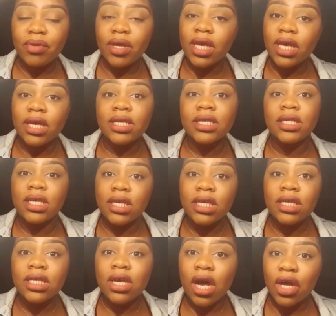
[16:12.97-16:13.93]
Because
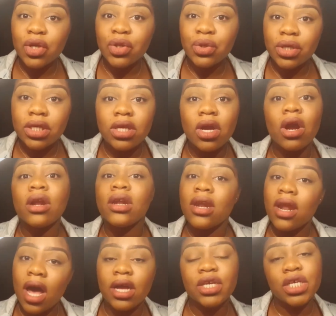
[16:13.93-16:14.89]
these countries are
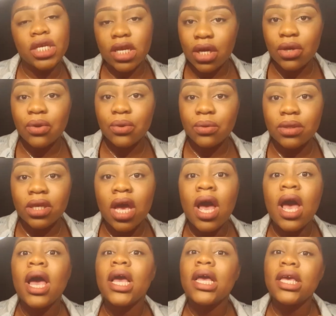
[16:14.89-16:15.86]
not shitholes.
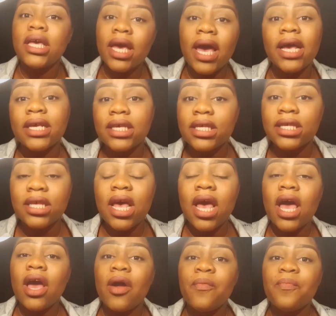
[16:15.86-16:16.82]
Yes,
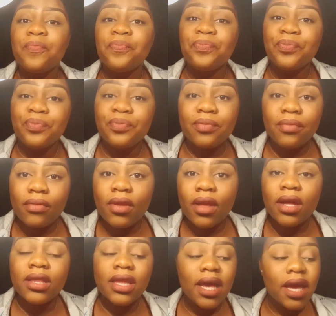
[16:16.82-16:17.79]

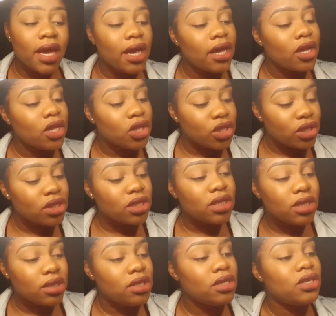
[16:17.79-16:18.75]
they,
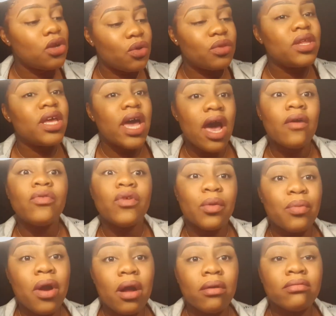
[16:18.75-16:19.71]
you know, they have
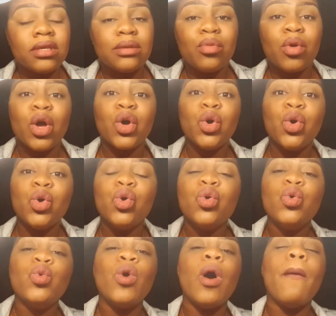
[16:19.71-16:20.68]
their problems, but
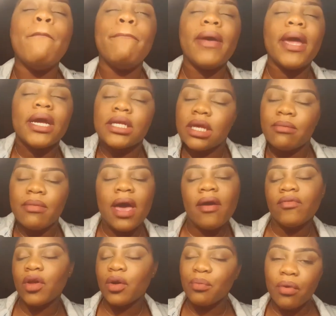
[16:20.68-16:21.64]
who made them
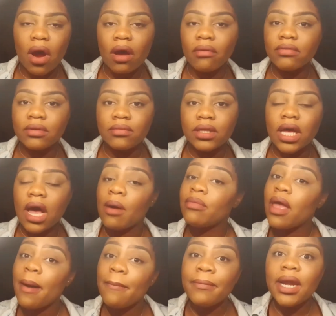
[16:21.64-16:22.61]
have their problems?
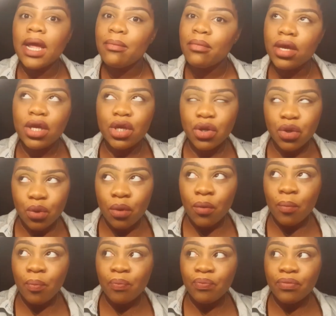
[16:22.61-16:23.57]
I'm not blaming
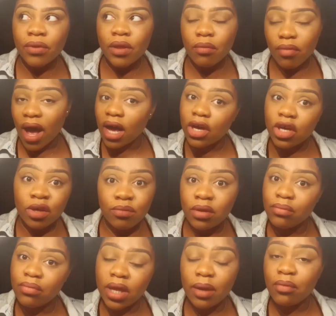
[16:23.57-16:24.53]
you, but I could
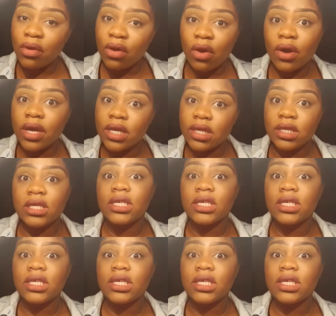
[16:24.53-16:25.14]
be blaming your